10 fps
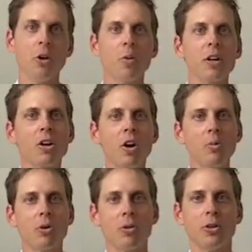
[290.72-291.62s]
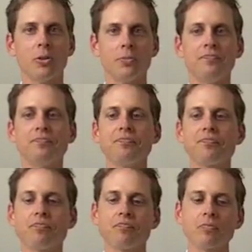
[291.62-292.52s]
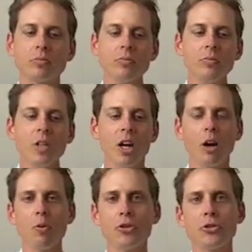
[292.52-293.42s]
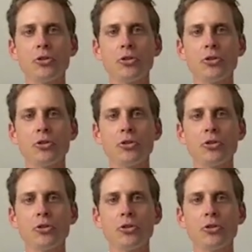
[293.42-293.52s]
don't want to carbo load. What